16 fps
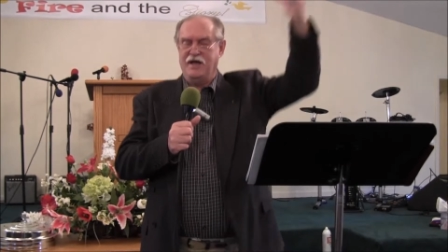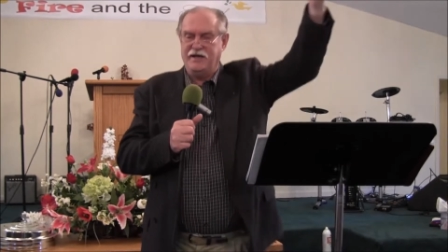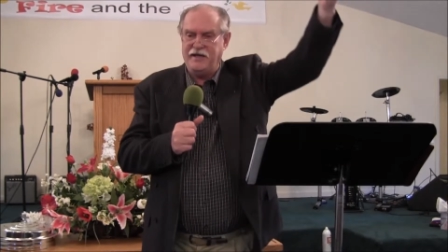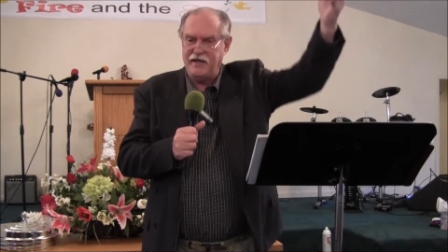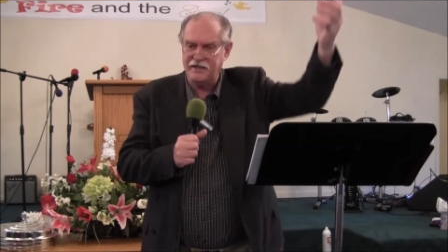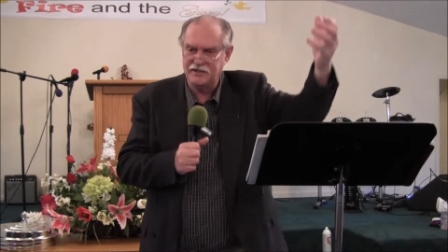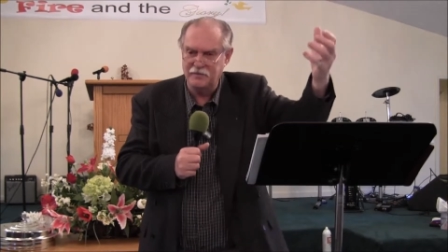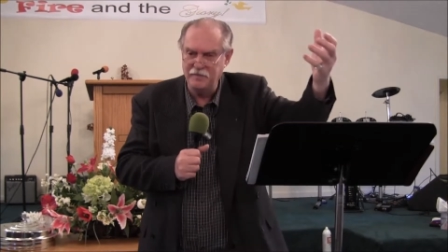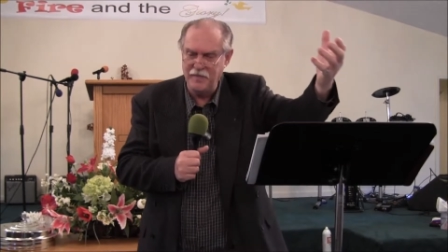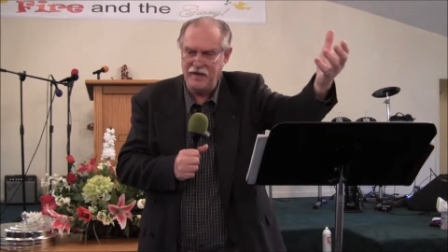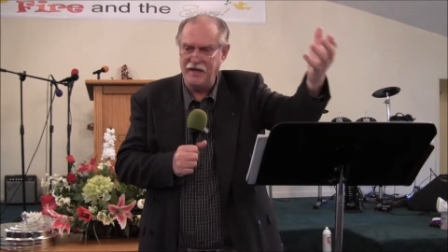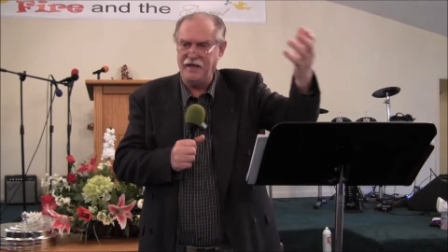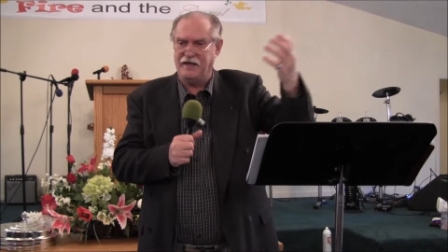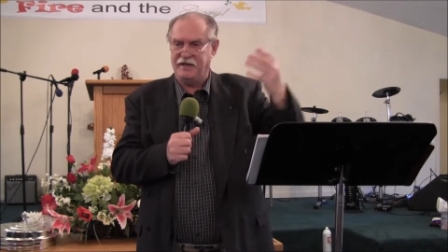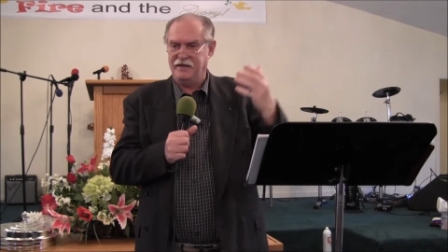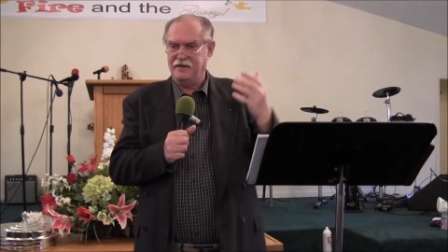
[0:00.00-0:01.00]
Yes,
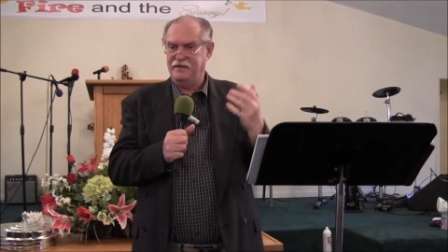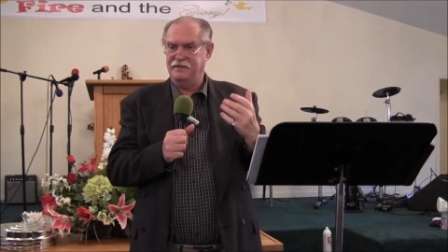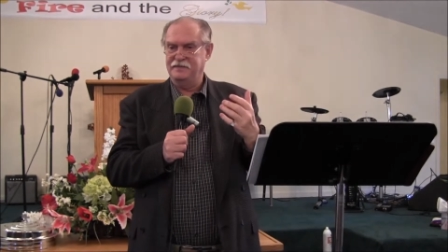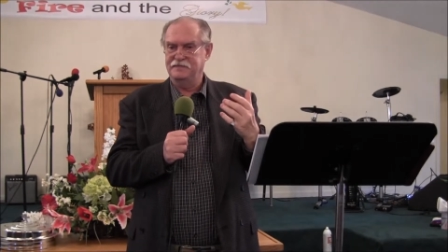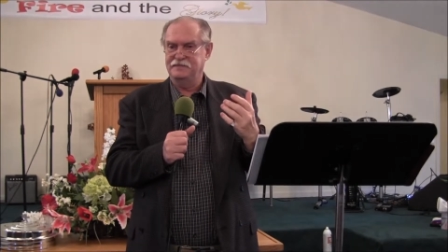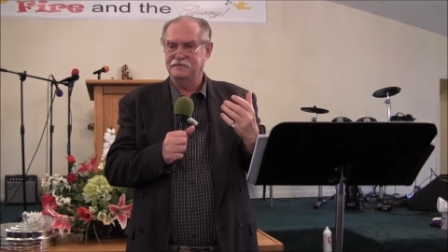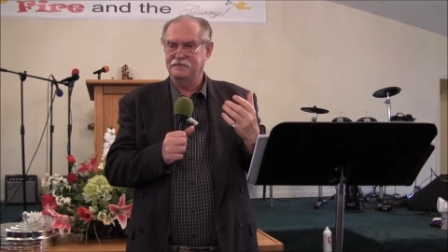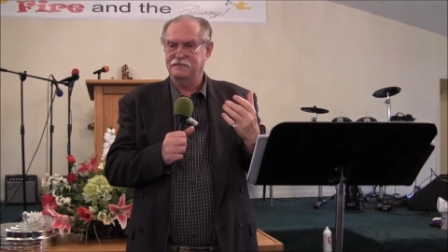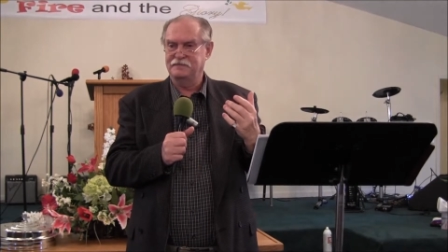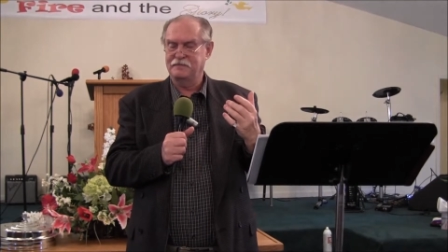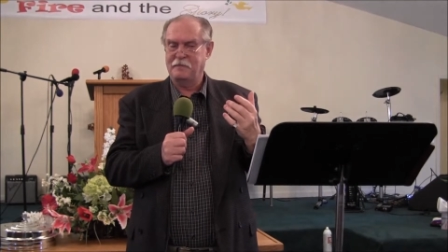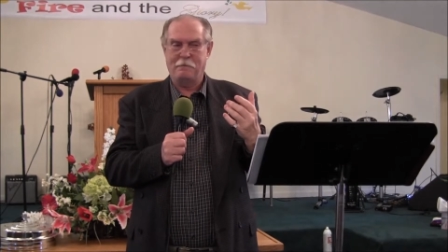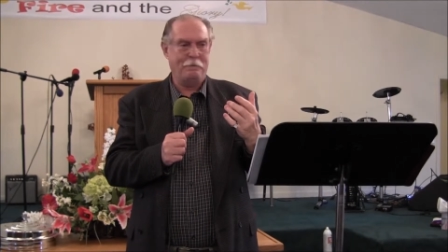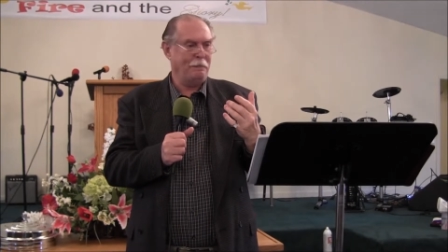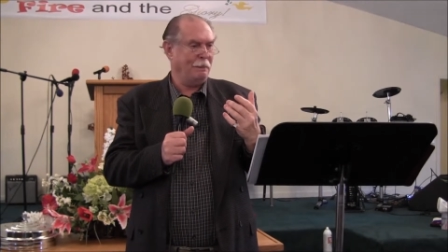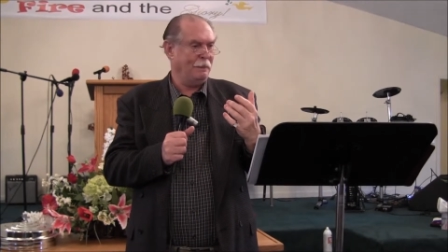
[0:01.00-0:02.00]
me.
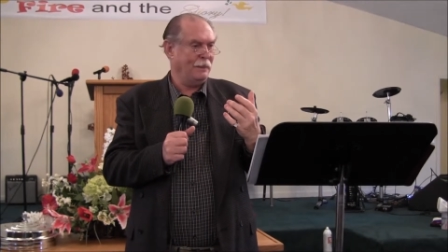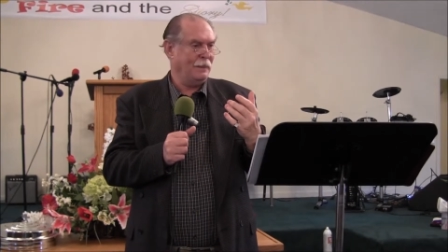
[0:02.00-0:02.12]
Yes.